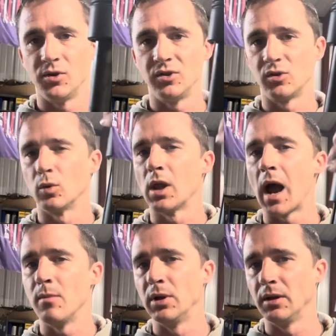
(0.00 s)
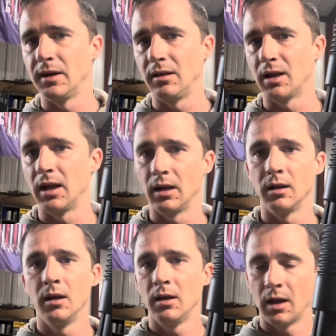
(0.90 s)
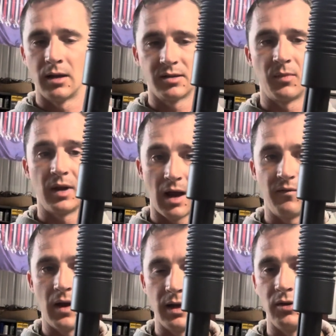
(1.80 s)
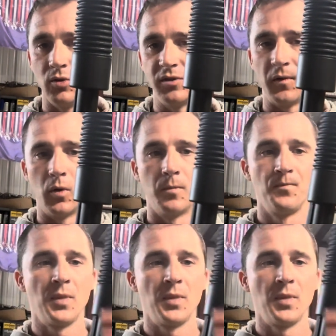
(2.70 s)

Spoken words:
is a reliability thing and something I find useful.